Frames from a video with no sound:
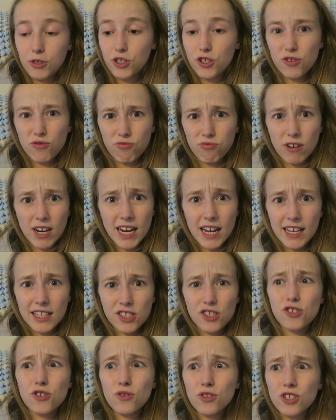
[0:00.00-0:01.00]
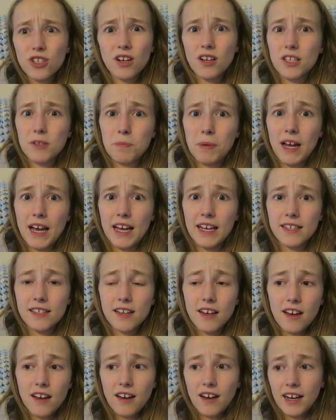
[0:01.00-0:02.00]
was just it's such a nice place.
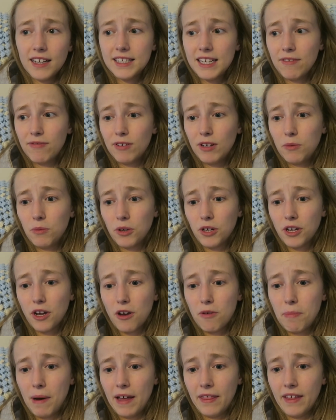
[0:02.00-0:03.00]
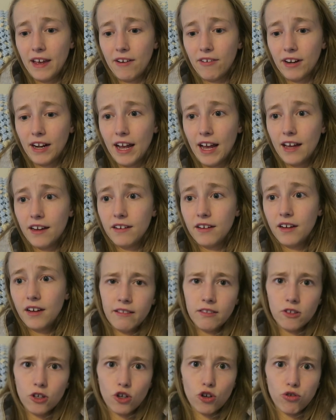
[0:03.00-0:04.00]
I definitely want to go back there again.
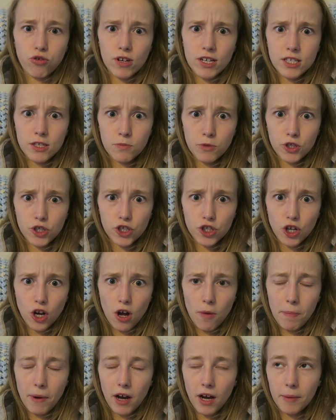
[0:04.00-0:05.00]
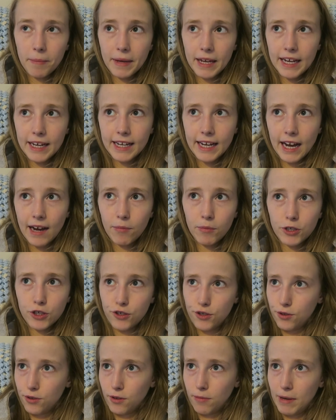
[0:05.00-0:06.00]
And the Christmas shop, I mean, can we
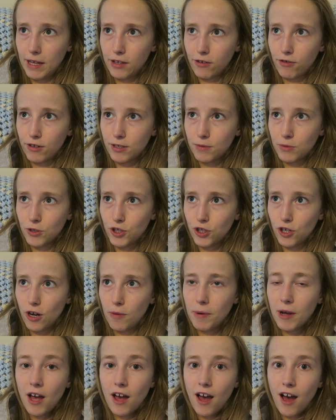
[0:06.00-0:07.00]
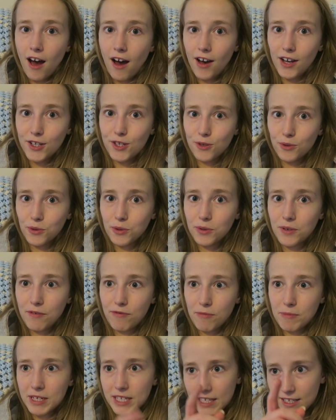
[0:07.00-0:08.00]
just talk about the Christmas shop? I saw it
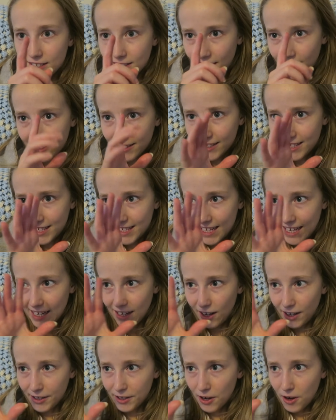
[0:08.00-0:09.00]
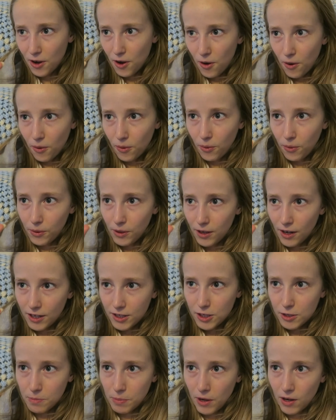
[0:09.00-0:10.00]
from a distance. I could see, like, all the,
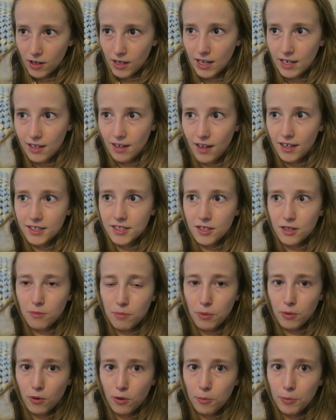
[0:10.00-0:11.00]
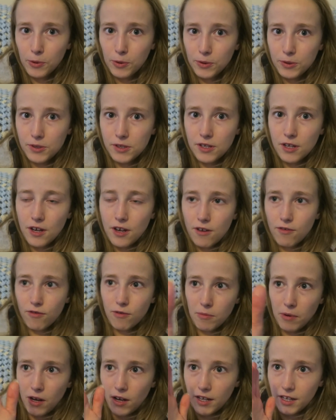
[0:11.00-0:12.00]
like, sparkly lights and the baubles
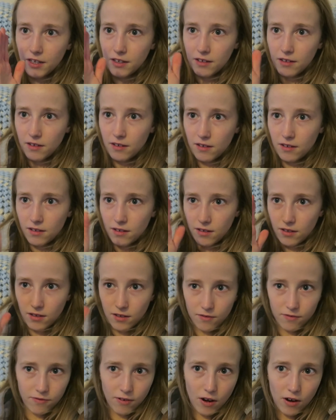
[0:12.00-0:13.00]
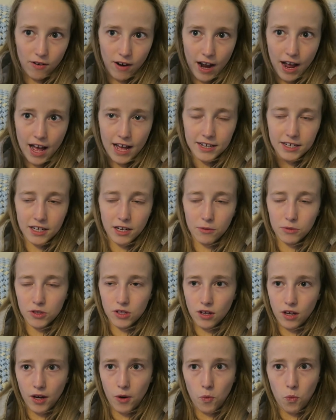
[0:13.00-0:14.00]
from, like, far ahead, and I
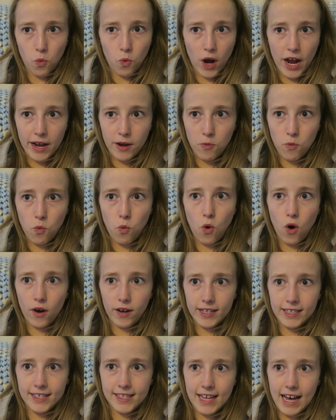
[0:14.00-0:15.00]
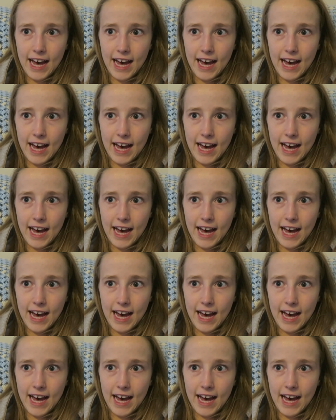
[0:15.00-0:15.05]
was like, wait, what is